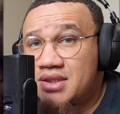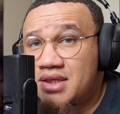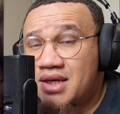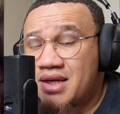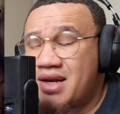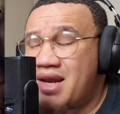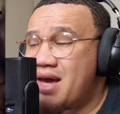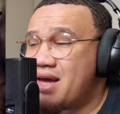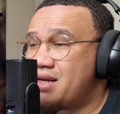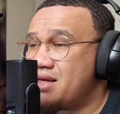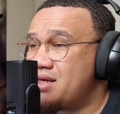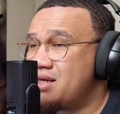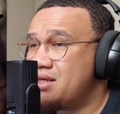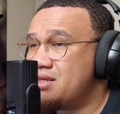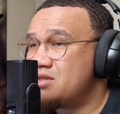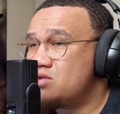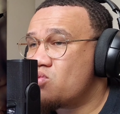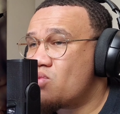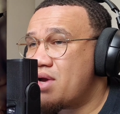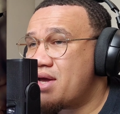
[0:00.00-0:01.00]
And that
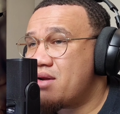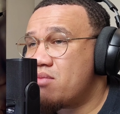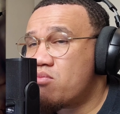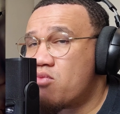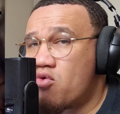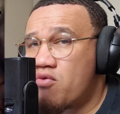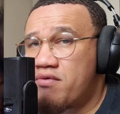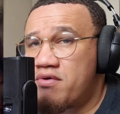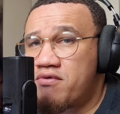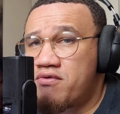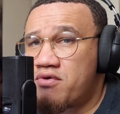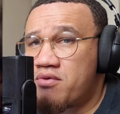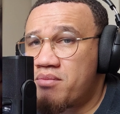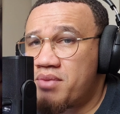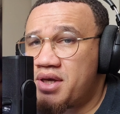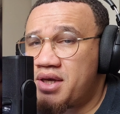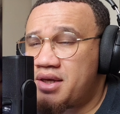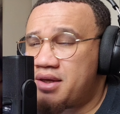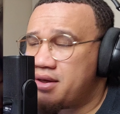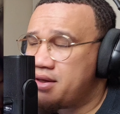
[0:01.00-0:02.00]
is where the movie for
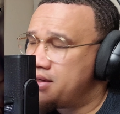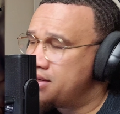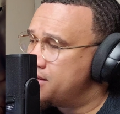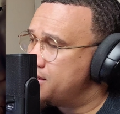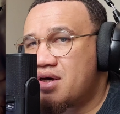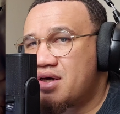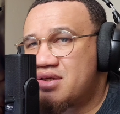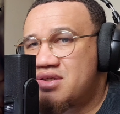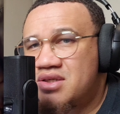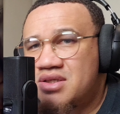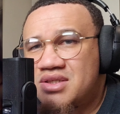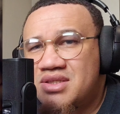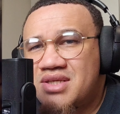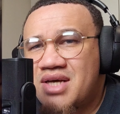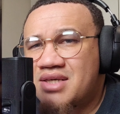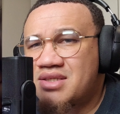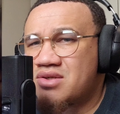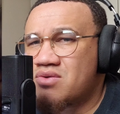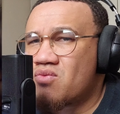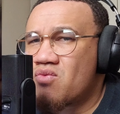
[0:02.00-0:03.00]
me just
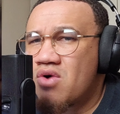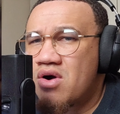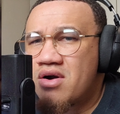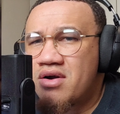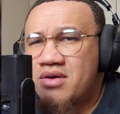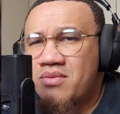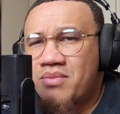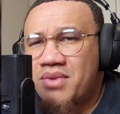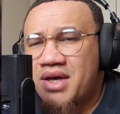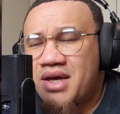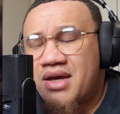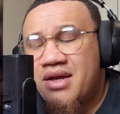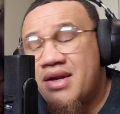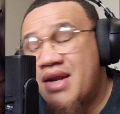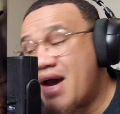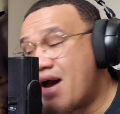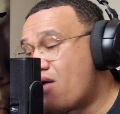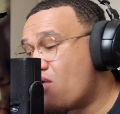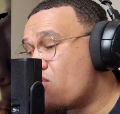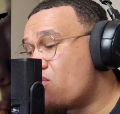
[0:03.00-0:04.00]
doesn't work, man.
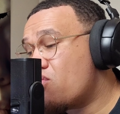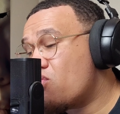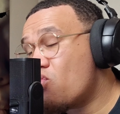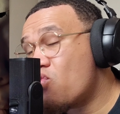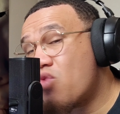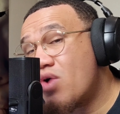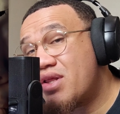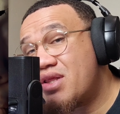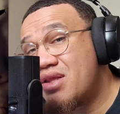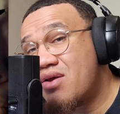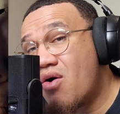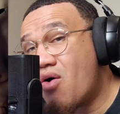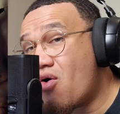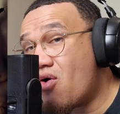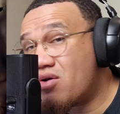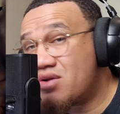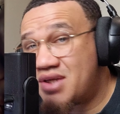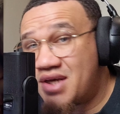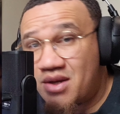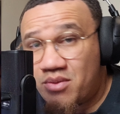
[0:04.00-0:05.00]
Now, with
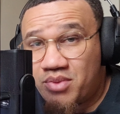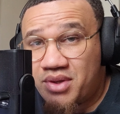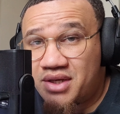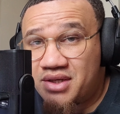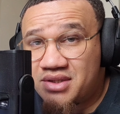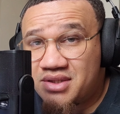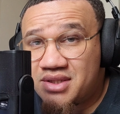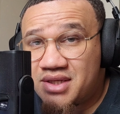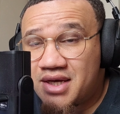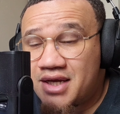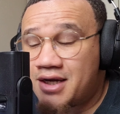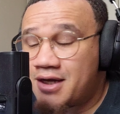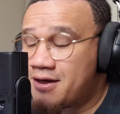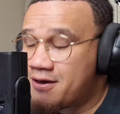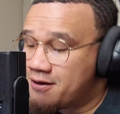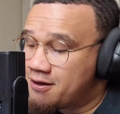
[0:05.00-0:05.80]
all that being said,